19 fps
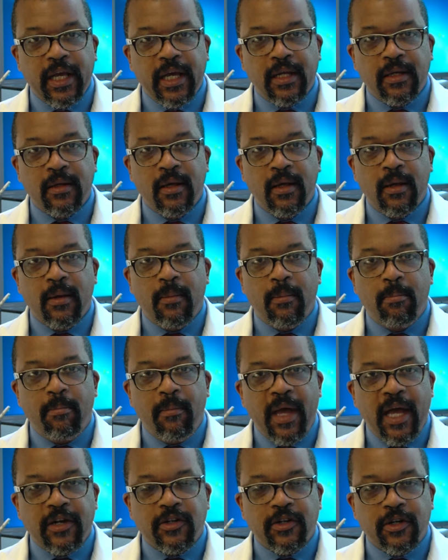in
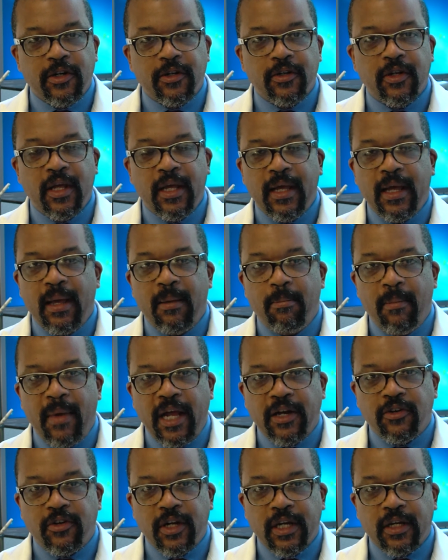measures and
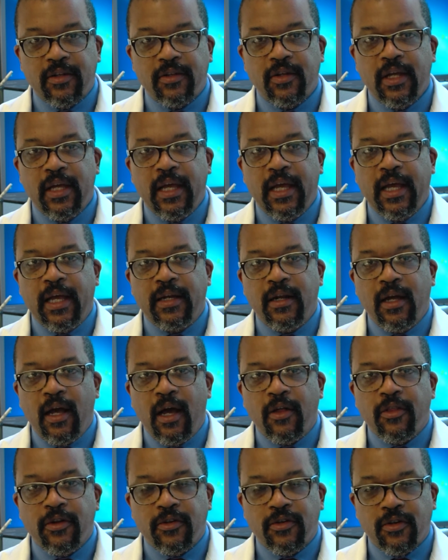metrics and
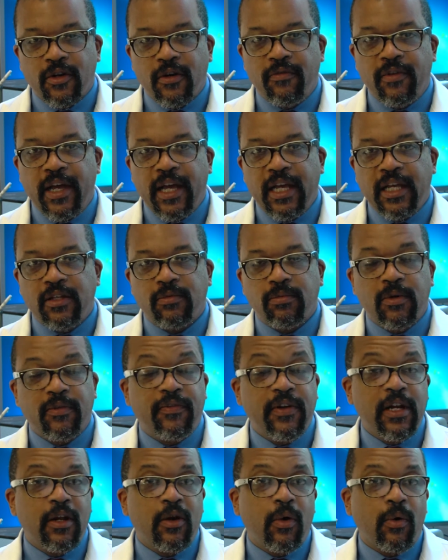other surveys
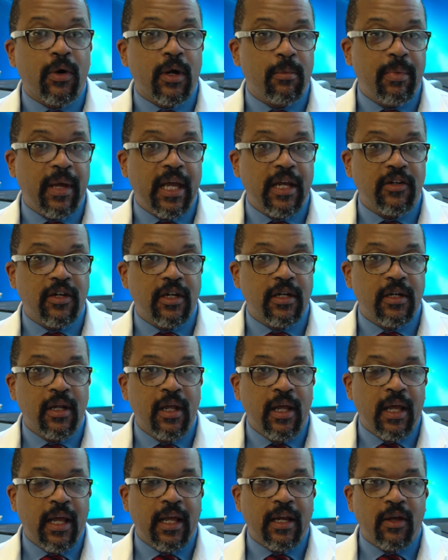within CoreyPatient
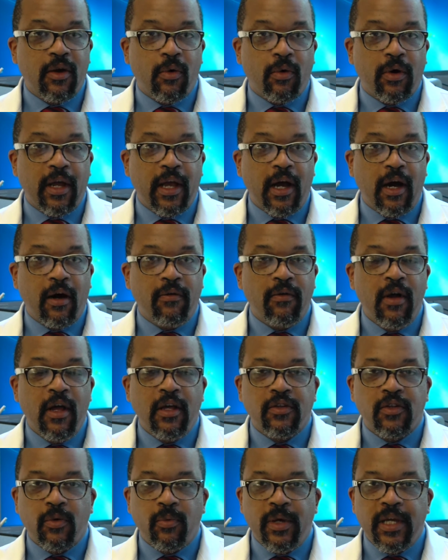and CoreyHealth
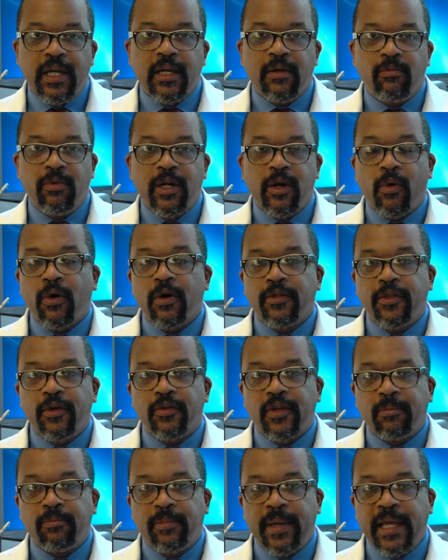so we could record
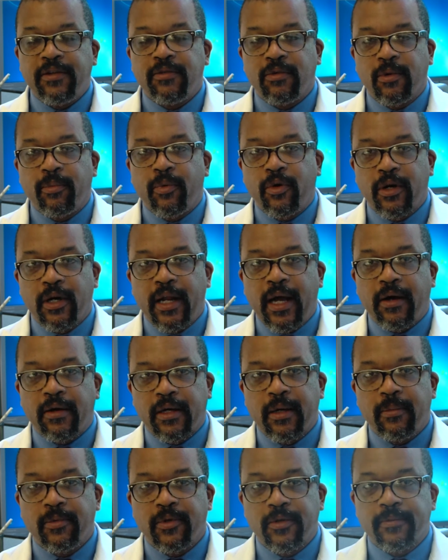those patient-reported
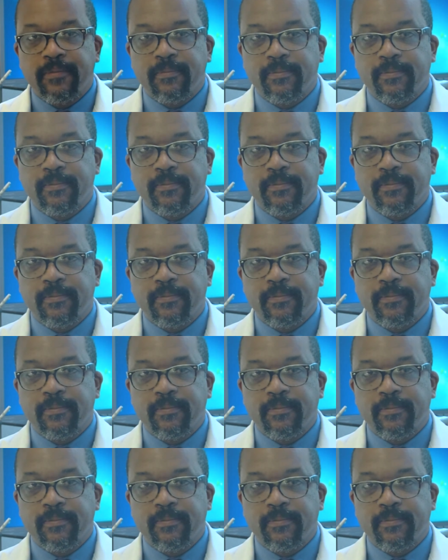outcomes.